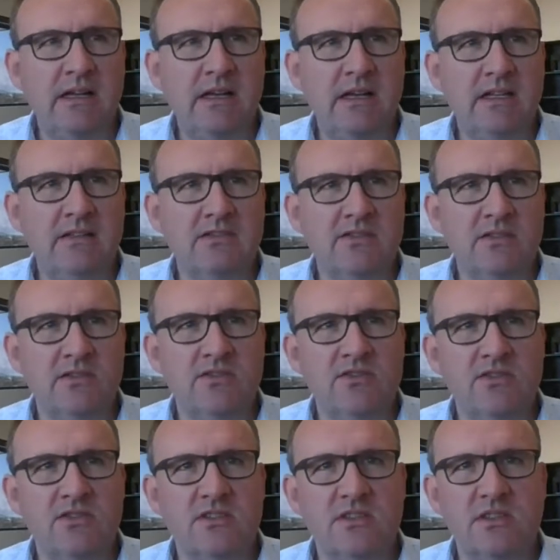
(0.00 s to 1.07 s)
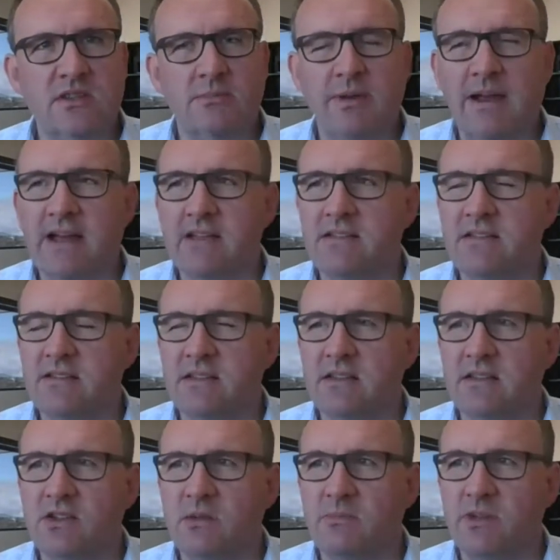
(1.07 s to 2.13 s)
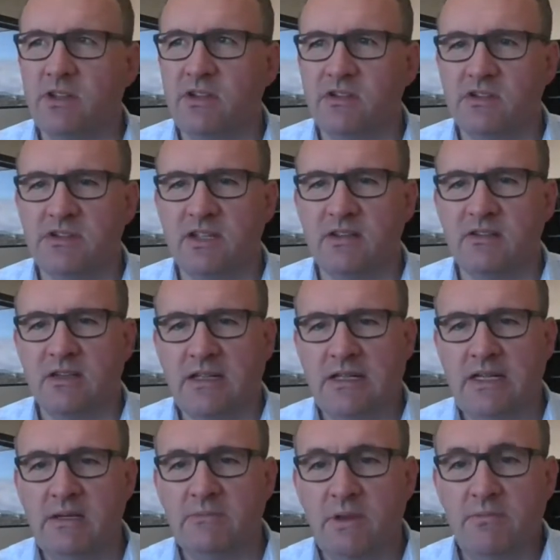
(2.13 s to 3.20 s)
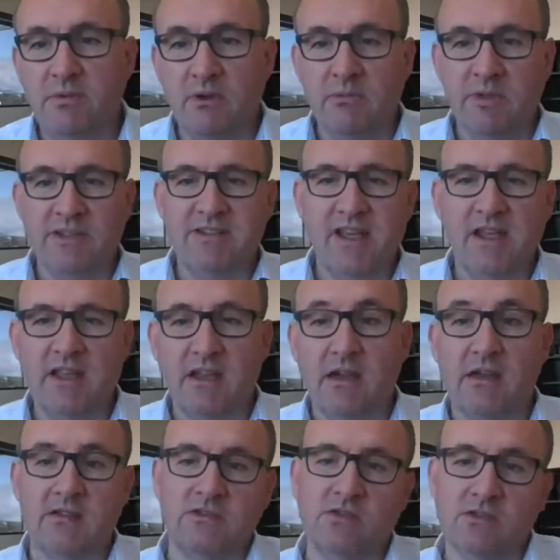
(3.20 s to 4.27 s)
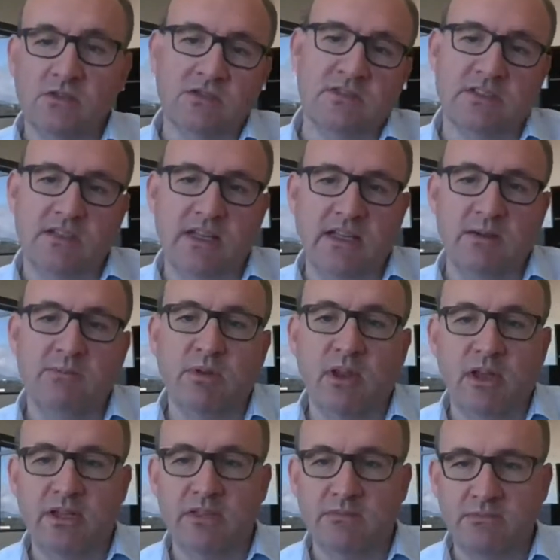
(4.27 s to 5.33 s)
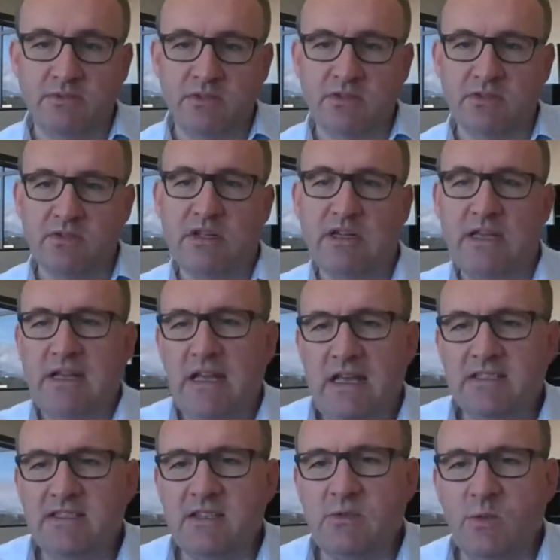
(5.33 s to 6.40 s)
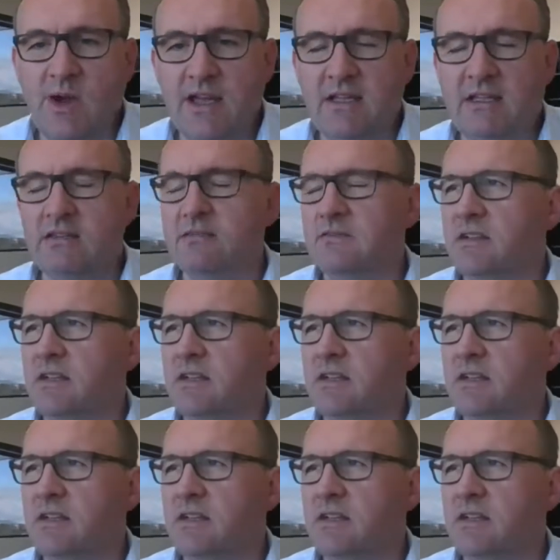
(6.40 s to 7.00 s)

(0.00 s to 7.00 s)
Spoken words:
And so it's just in the past couple of years that people have been taking our tools and applying them to SD-WAN